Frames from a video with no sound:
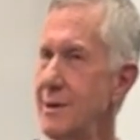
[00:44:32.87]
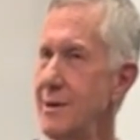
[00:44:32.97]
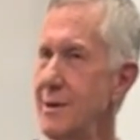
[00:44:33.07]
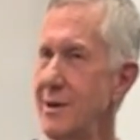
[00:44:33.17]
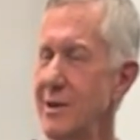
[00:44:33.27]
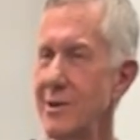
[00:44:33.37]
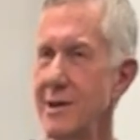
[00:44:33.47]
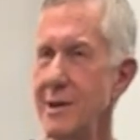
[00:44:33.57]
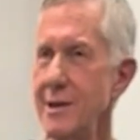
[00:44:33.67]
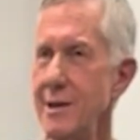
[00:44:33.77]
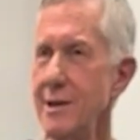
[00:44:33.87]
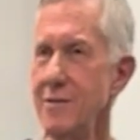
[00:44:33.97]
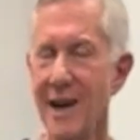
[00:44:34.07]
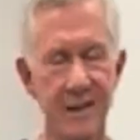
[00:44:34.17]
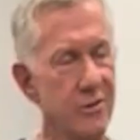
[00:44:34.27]

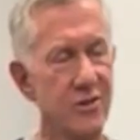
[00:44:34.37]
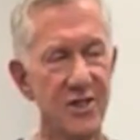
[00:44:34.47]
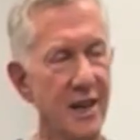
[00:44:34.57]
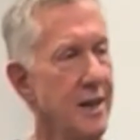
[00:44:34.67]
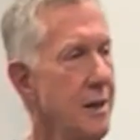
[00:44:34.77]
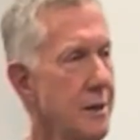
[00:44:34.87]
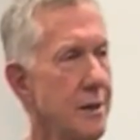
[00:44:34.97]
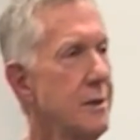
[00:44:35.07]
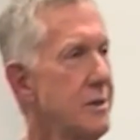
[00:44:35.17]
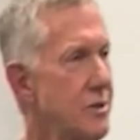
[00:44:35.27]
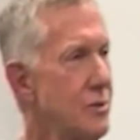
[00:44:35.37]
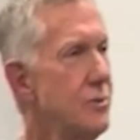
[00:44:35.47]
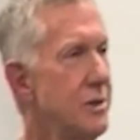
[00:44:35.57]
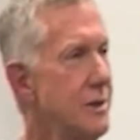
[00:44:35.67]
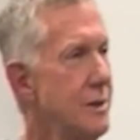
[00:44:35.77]
if I don't say anything to
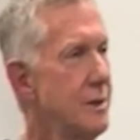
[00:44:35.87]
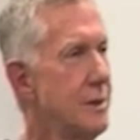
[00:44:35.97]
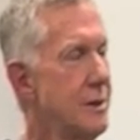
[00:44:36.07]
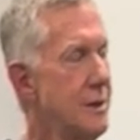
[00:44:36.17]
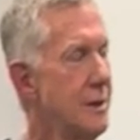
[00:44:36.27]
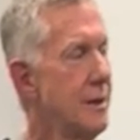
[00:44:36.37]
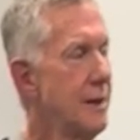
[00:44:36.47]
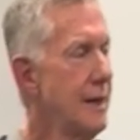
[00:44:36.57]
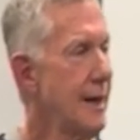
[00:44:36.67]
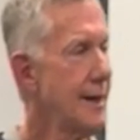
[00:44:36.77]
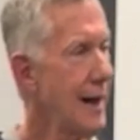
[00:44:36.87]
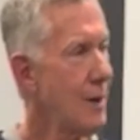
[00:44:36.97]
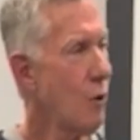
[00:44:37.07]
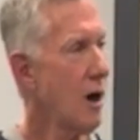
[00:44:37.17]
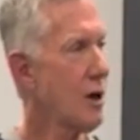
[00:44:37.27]
Susan, and I
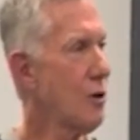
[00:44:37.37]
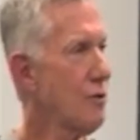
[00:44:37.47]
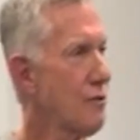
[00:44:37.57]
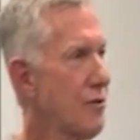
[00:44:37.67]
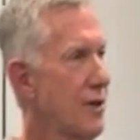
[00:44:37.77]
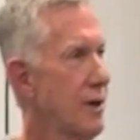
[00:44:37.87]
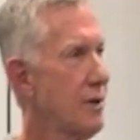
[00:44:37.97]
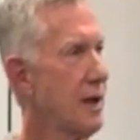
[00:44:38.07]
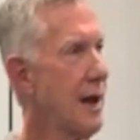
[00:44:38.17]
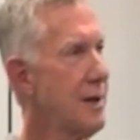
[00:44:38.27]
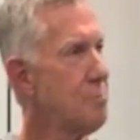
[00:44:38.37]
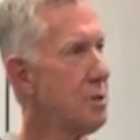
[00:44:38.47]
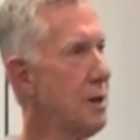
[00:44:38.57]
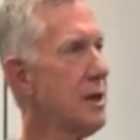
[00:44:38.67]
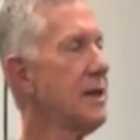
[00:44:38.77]
walk over there and I
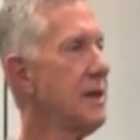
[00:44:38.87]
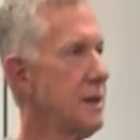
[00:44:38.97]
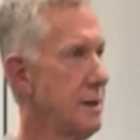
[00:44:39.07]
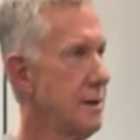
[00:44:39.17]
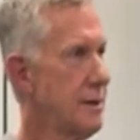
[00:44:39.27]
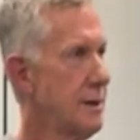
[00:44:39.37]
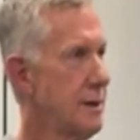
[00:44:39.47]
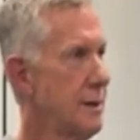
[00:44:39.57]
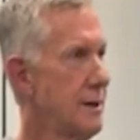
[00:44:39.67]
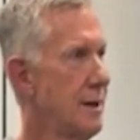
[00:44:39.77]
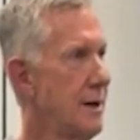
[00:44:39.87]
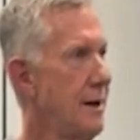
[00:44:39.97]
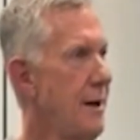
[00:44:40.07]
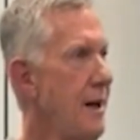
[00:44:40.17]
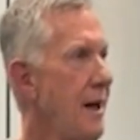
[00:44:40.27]
plug it in,
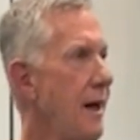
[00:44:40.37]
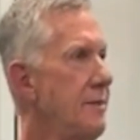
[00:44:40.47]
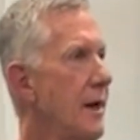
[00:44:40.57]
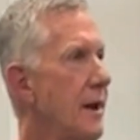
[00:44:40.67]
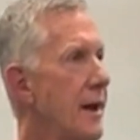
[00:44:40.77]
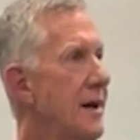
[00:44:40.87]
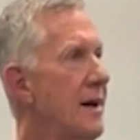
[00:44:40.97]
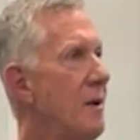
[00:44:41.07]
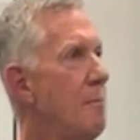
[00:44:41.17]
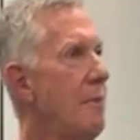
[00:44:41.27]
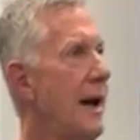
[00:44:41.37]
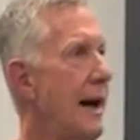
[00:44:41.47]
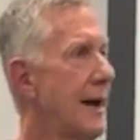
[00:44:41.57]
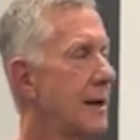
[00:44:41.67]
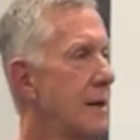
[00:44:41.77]
and then I come back,